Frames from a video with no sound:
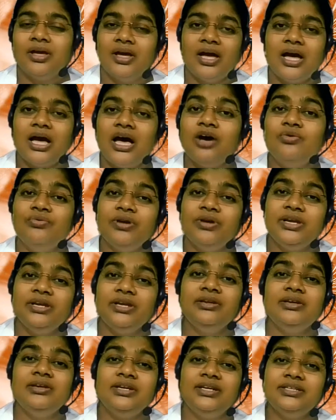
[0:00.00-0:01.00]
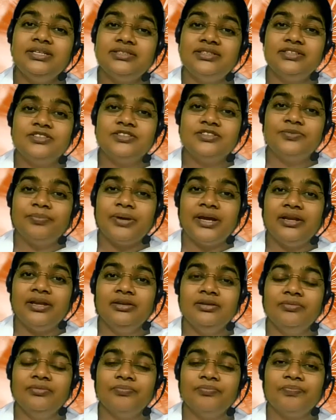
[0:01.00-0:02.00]
How we increase this
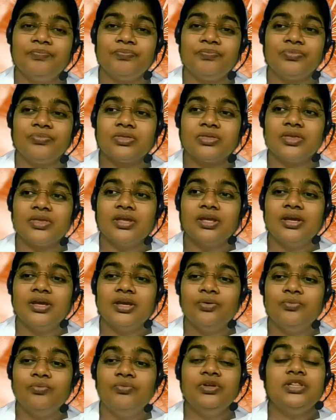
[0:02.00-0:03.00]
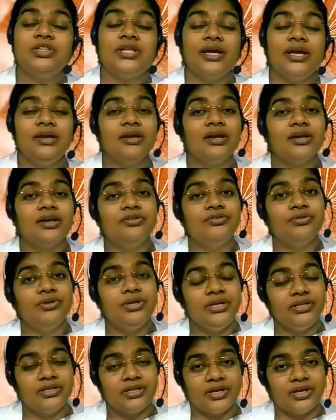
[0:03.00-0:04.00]
pain? We think and
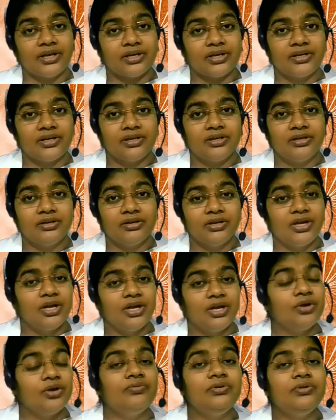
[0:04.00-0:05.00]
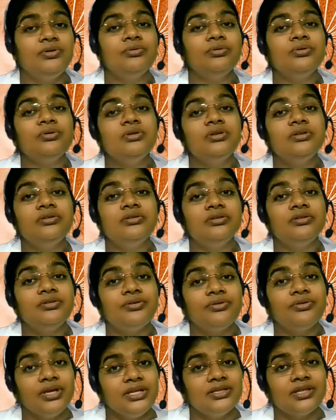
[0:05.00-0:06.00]
rethink. We do not
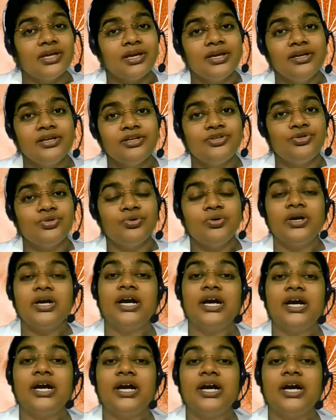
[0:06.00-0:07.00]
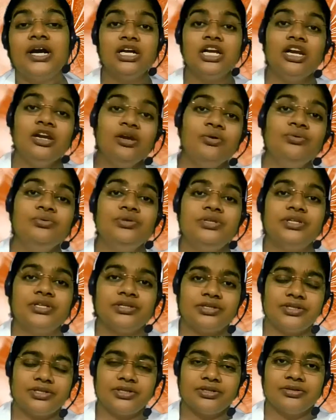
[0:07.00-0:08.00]
rethink to conclude
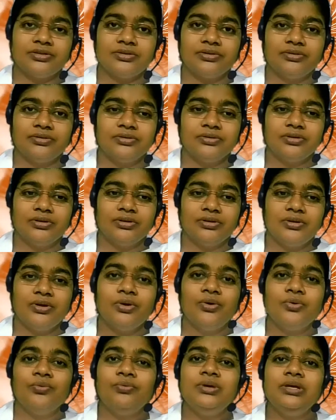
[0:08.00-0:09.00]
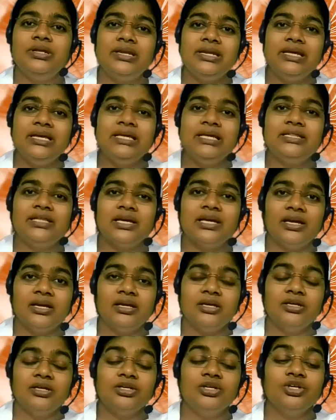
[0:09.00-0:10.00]
it. We
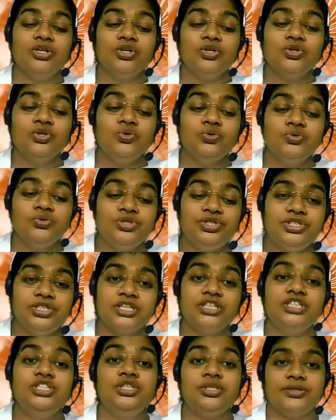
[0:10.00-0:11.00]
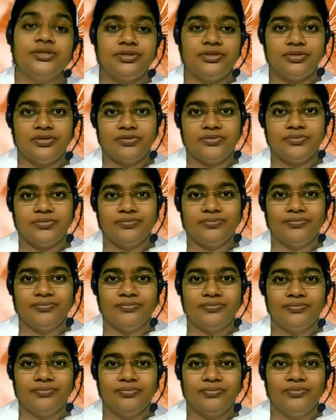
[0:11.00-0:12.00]
rethink to judge it.
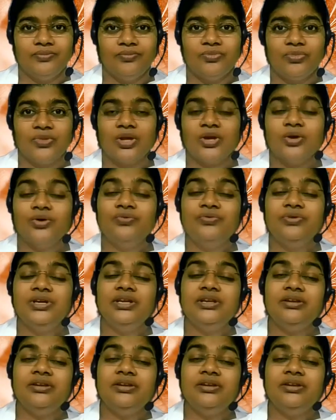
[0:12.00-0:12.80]
We